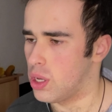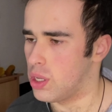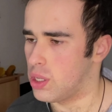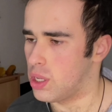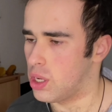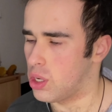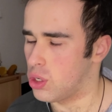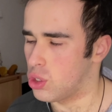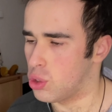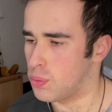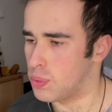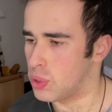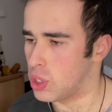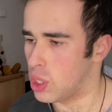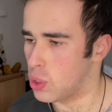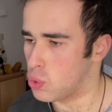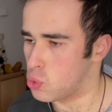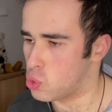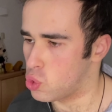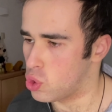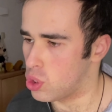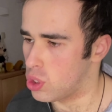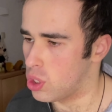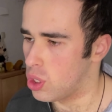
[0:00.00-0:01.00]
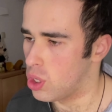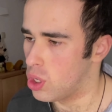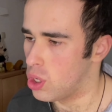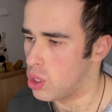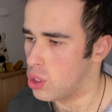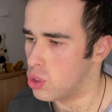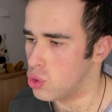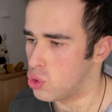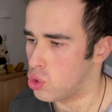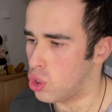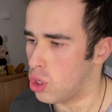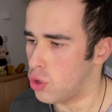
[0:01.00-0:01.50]
how you pronounce it,
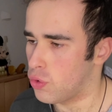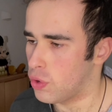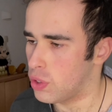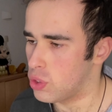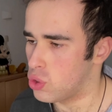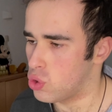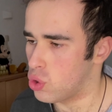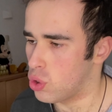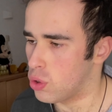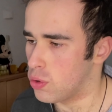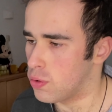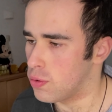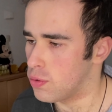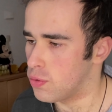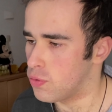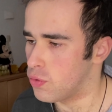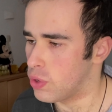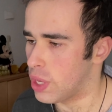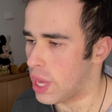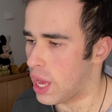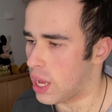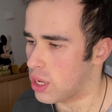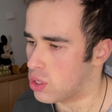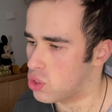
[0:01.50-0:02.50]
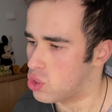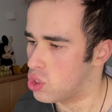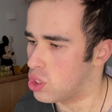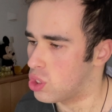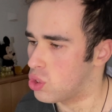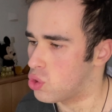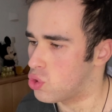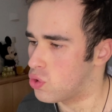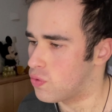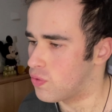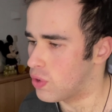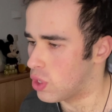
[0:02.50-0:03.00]
Tarento
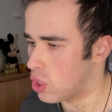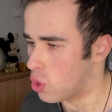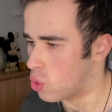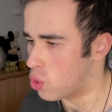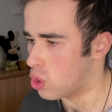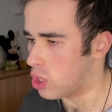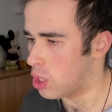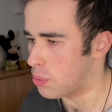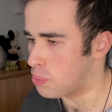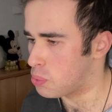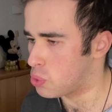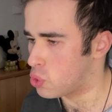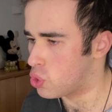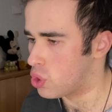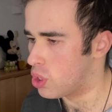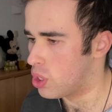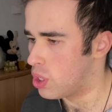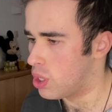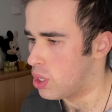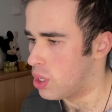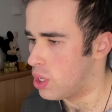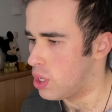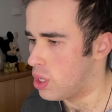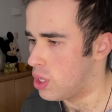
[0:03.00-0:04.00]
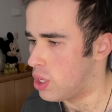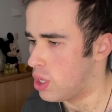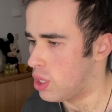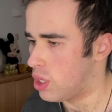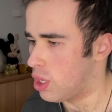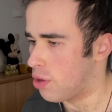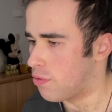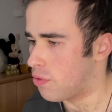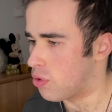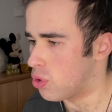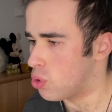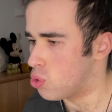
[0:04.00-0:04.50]
reacting to video clips, an
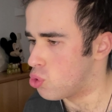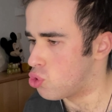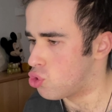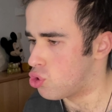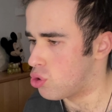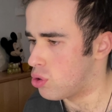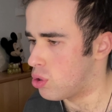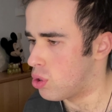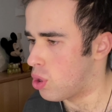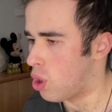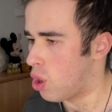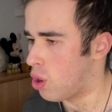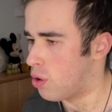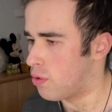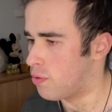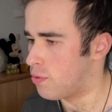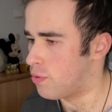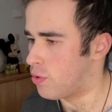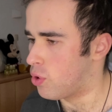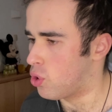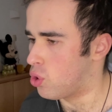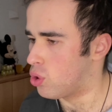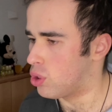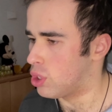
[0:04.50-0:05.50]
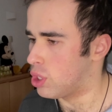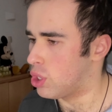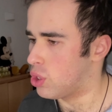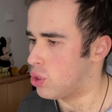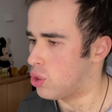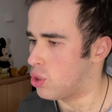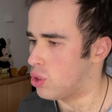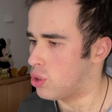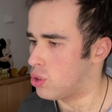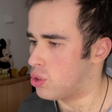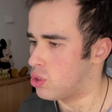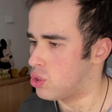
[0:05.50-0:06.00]
evolution of
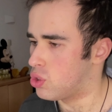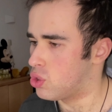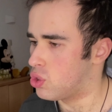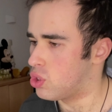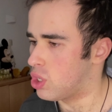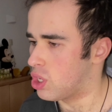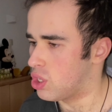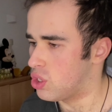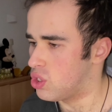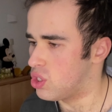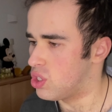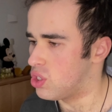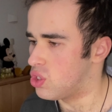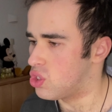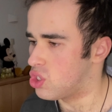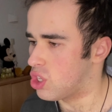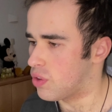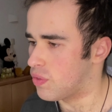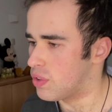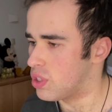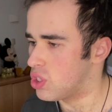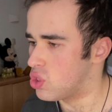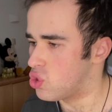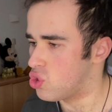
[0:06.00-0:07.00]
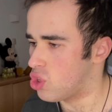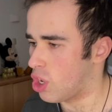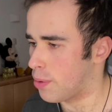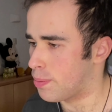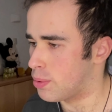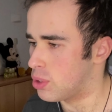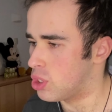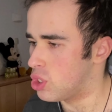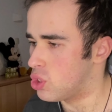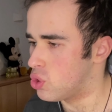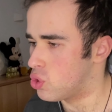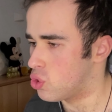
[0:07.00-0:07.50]
earlier nineteen seventies
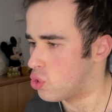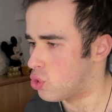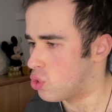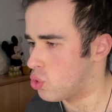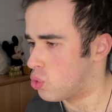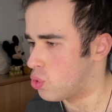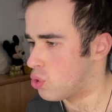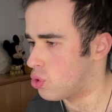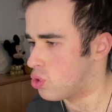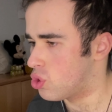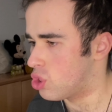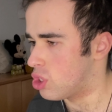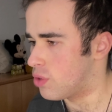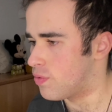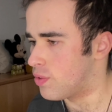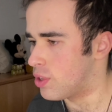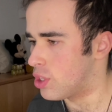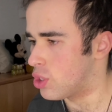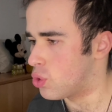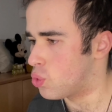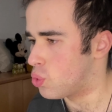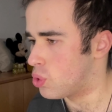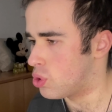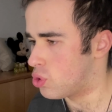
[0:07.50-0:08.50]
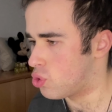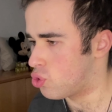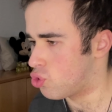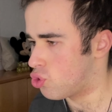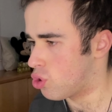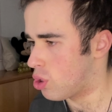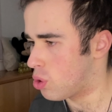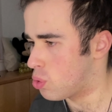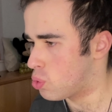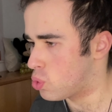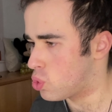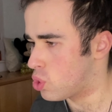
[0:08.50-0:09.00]
Japanese T V quiz
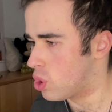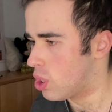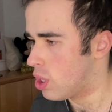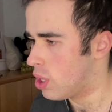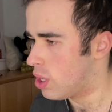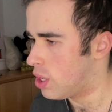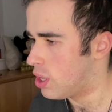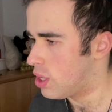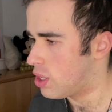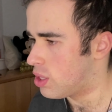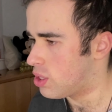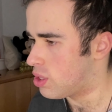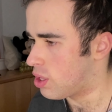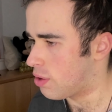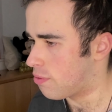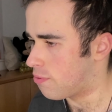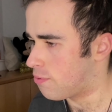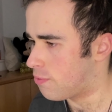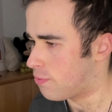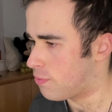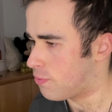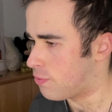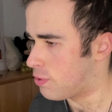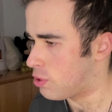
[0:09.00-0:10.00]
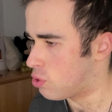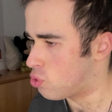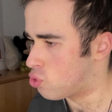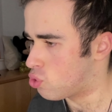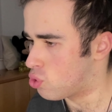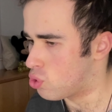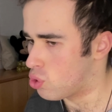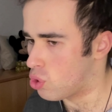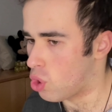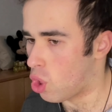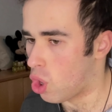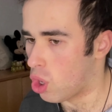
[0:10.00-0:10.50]
shows that
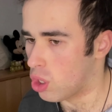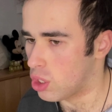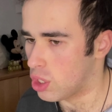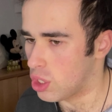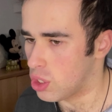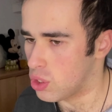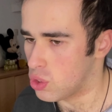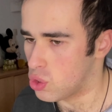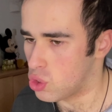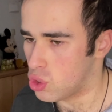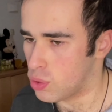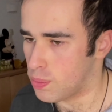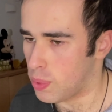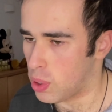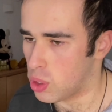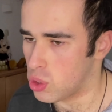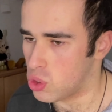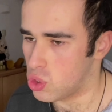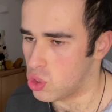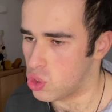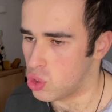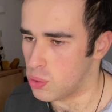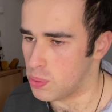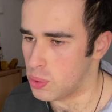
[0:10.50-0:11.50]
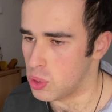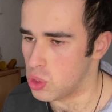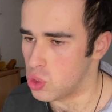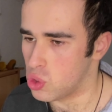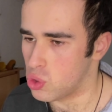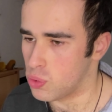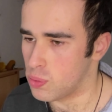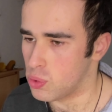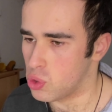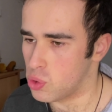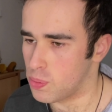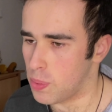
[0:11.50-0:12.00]
featured audience
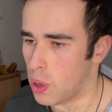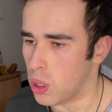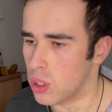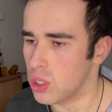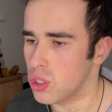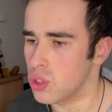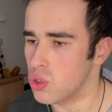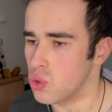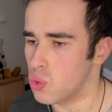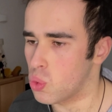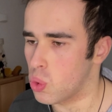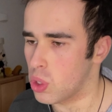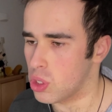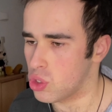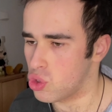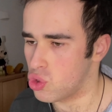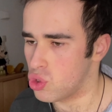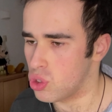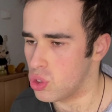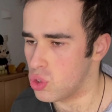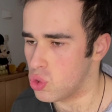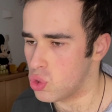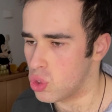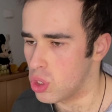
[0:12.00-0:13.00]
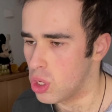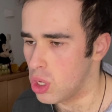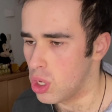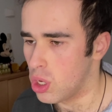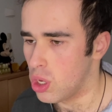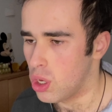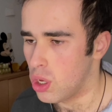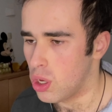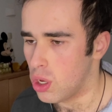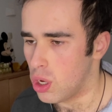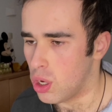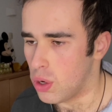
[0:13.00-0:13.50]
participants responding to questions.
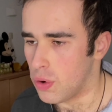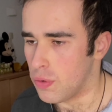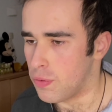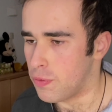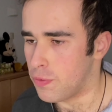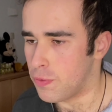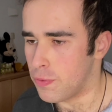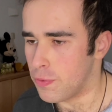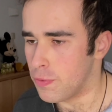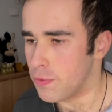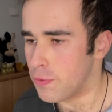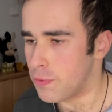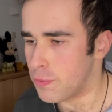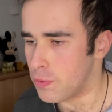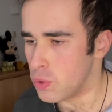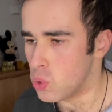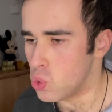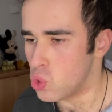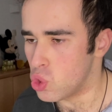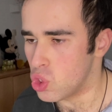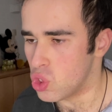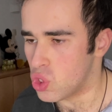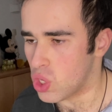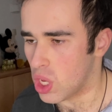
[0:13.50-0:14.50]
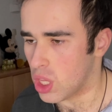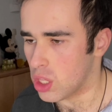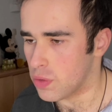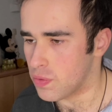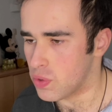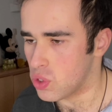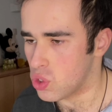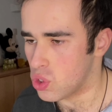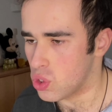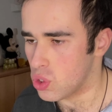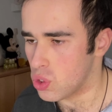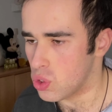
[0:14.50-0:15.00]
Of Fuji
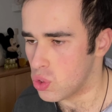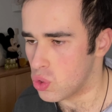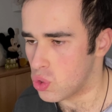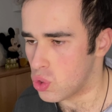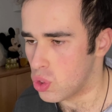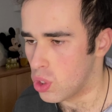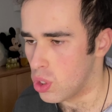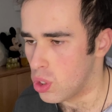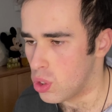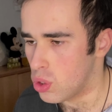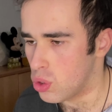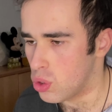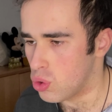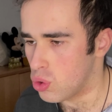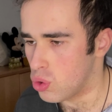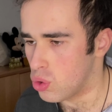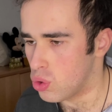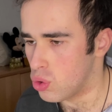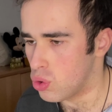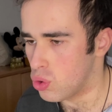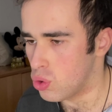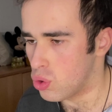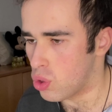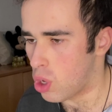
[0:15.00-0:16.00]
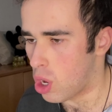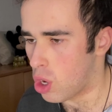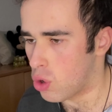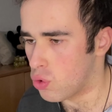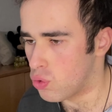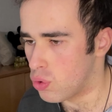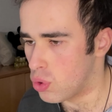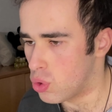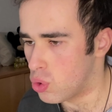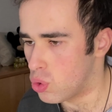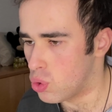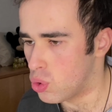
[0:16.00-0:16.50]
Television's
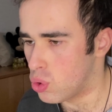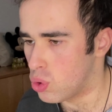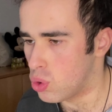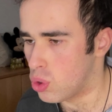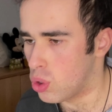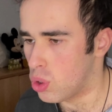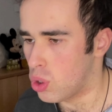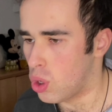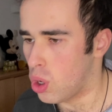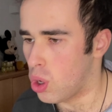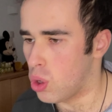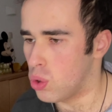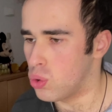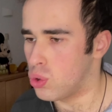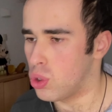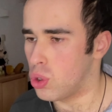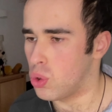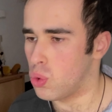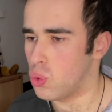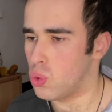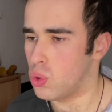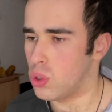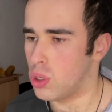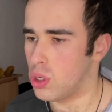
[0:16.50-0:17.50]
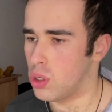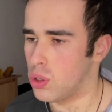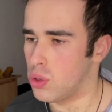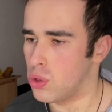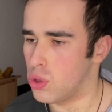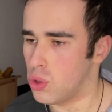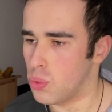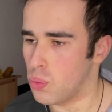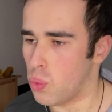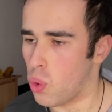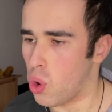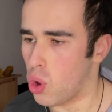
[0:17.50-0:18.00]
Naru Hodo, uh,
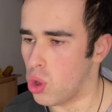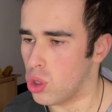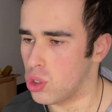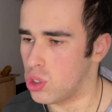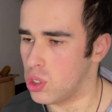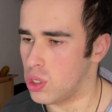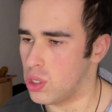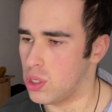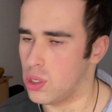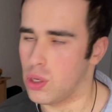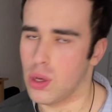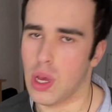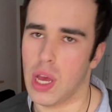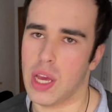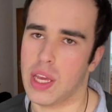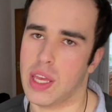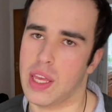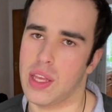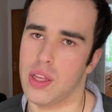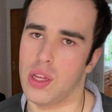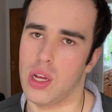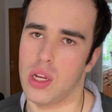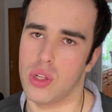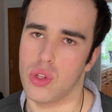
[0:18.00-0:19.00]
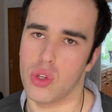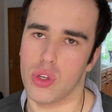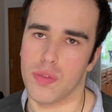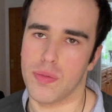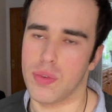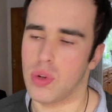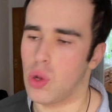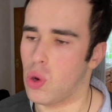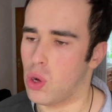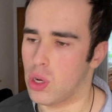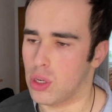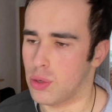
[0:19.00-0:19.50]
the world, uh, I can't, I don't
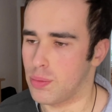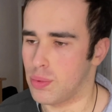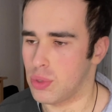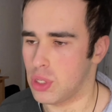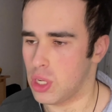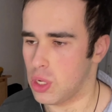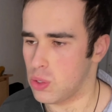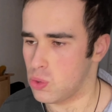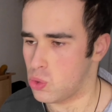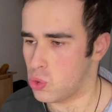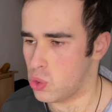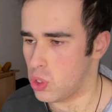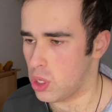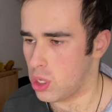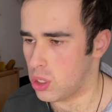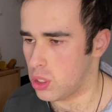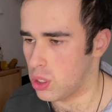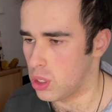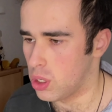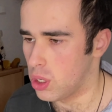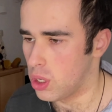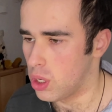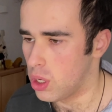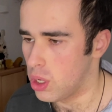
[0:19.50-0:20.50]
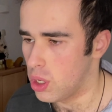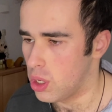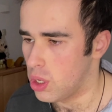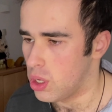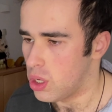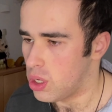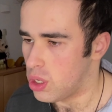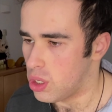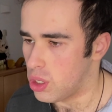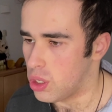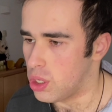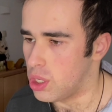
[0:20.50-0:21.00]
even know how to pronounce that,
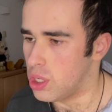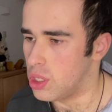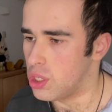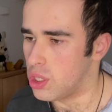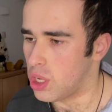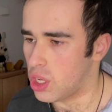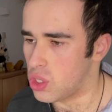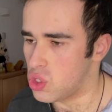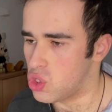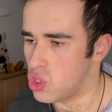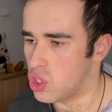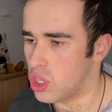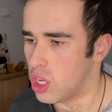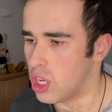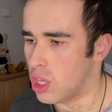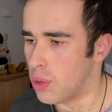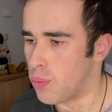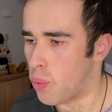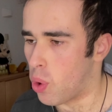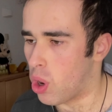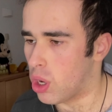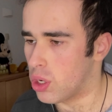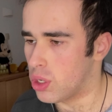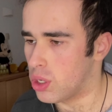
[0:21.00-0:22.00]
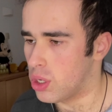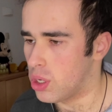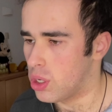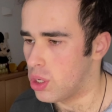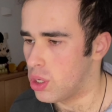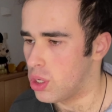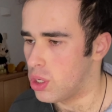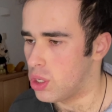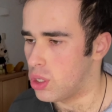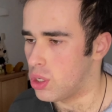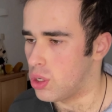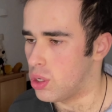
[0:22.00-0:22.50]
uh, in nineteen eighty-one,
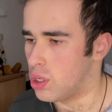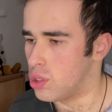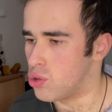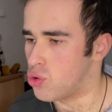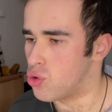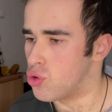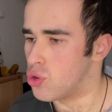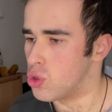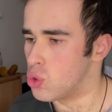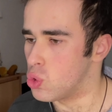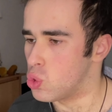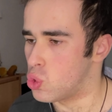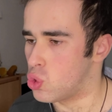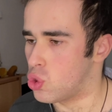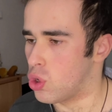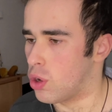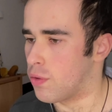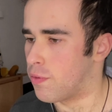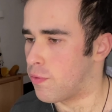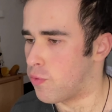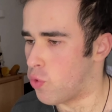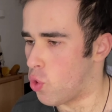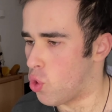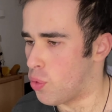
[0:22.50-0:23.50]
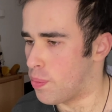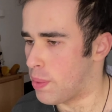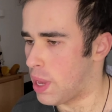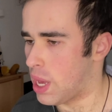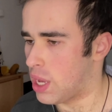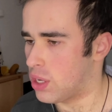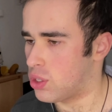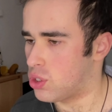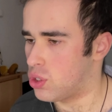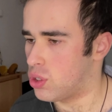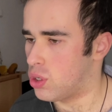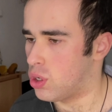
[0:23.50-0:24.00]
uh, introduced a
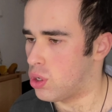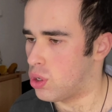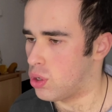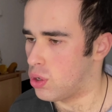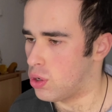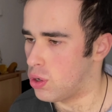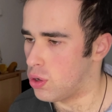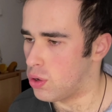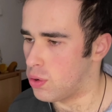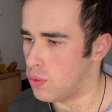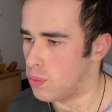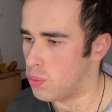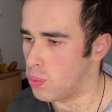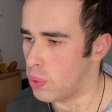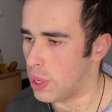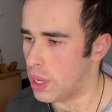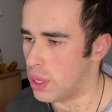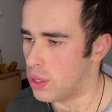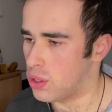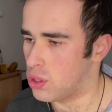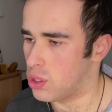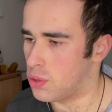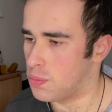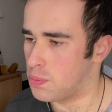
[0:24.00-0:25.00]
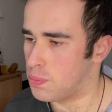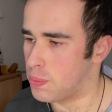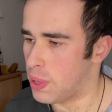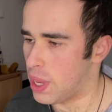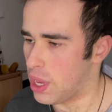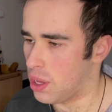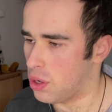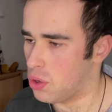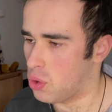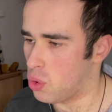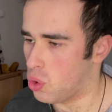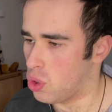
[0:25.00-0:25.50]
format uh, where the
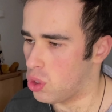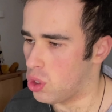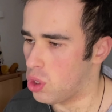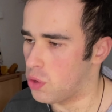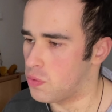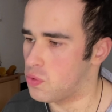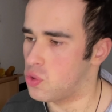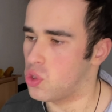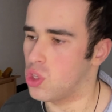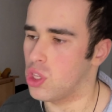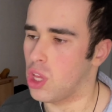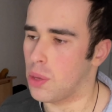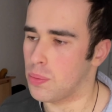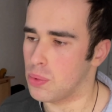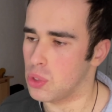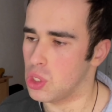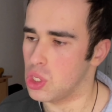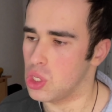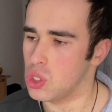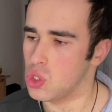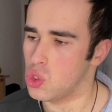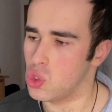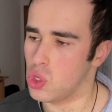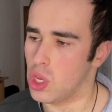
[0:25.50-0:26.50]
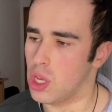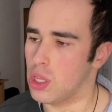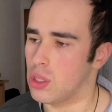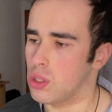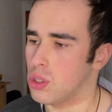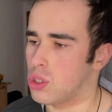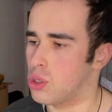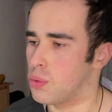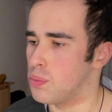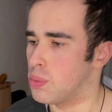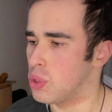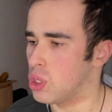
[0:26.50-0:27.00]
panel of celebrities
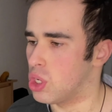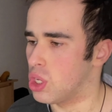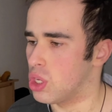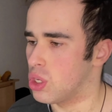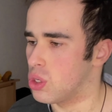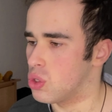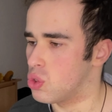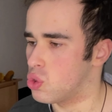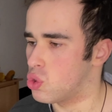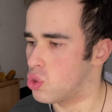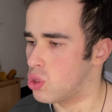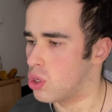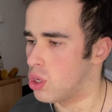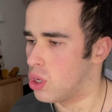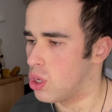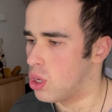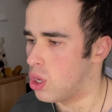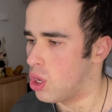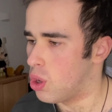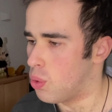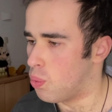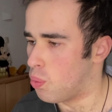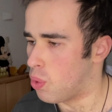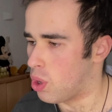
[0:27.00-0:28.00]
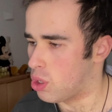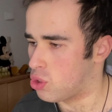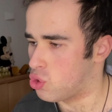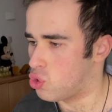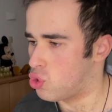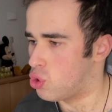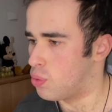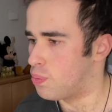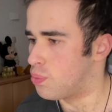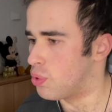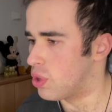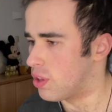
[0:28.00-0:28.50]
and comedians
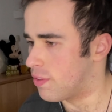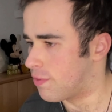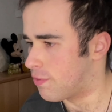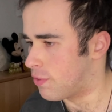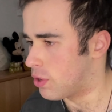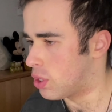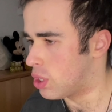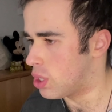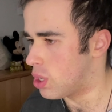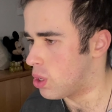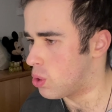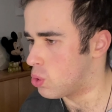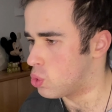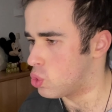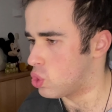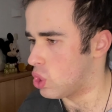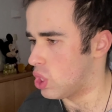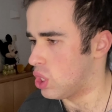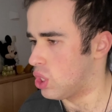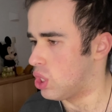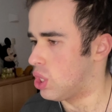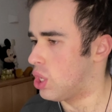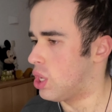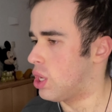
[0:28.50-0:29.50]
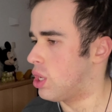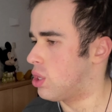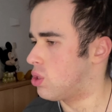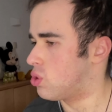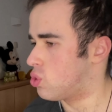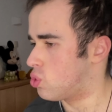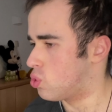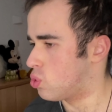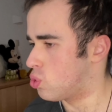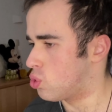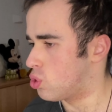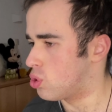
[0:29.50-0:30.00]
watched brief videos and
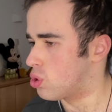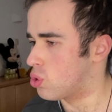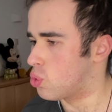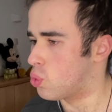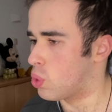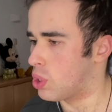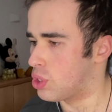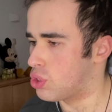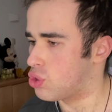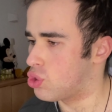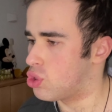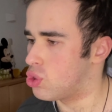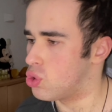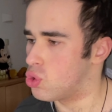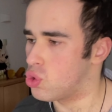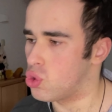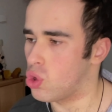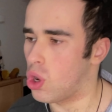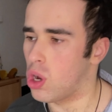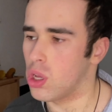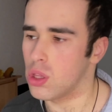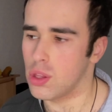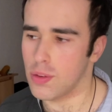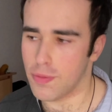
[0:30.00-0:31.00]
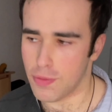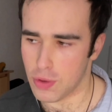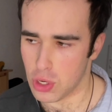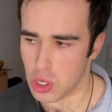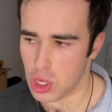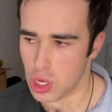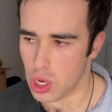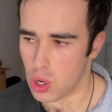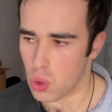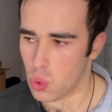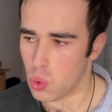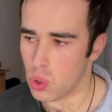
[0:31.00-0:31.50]
answered questions on the
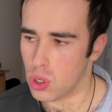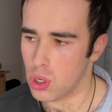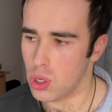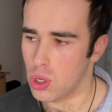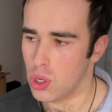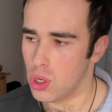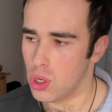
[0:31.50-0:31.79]
video.